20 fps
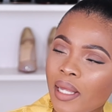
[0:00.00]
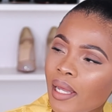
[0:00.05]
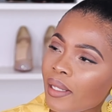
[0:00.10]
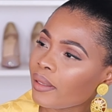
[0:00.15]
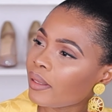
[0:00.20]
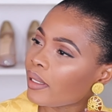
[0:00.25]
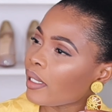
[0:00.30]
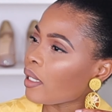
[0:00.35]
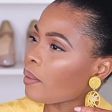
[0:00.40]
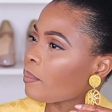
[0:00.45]
I
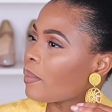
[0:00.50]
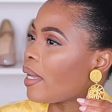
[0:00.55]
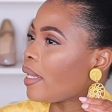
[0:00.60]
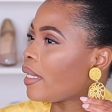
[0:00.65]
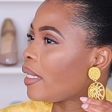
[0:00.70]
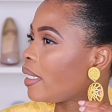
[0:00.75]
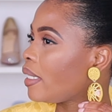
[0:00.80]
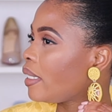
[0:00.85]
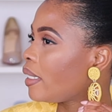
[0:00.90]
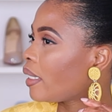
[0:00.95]
think my
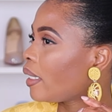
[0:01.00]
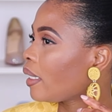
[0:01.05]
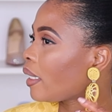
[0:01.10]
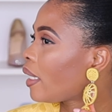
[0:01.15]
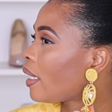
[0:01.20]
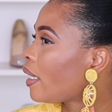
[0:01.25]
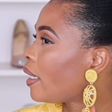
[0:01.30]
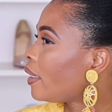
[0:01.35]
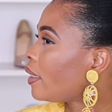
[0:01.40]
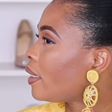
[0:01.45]
ear
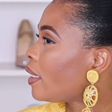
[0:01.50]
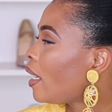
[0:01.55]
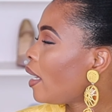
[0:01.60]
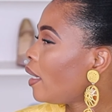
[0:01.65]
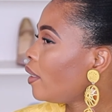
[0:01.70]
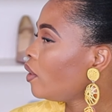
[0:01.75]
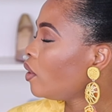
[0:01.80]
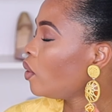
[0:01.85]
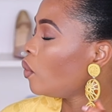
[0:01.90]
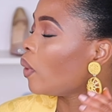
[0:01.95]
can
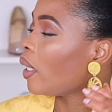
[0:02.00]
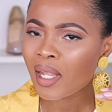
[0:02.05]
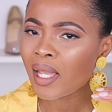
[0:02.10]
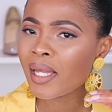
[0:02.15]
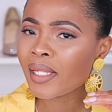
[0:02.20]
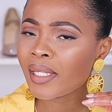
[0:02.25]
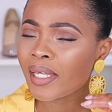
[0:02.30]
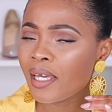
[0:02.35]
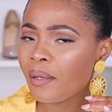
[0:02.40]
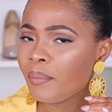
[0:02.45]
handle
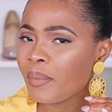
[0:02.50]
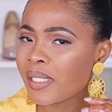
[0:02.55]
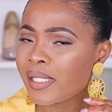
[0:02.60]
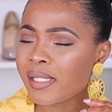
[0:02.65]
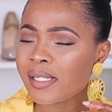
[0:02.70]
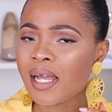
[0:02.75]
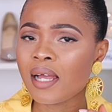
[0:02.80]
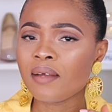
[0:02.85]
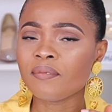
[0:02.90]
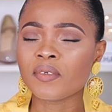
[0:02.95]
it. Came
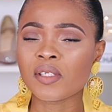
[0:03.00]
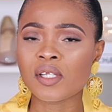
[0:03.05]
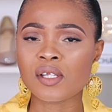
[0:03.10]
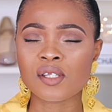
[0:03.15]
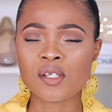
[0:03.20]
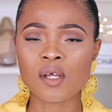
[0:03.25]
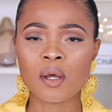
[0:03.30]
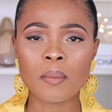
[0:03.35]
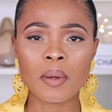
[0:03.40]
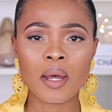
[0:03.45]
in time for the
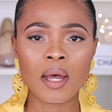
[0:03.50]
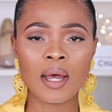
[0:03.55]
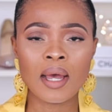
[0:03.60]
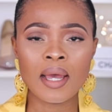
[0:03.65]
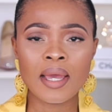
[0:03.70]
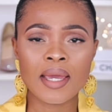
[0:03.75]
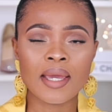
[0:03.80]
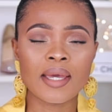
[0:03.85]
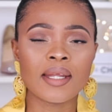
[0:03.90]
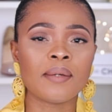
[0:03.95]
summer
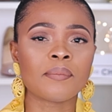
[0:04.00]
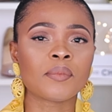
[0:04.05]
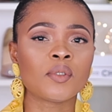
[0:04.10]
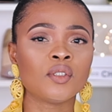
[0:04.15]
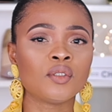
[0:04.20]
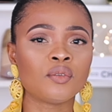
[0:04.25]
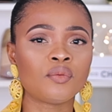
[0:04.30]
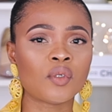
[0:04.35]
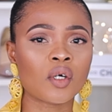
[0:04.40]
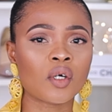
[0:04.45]
and I'm gonna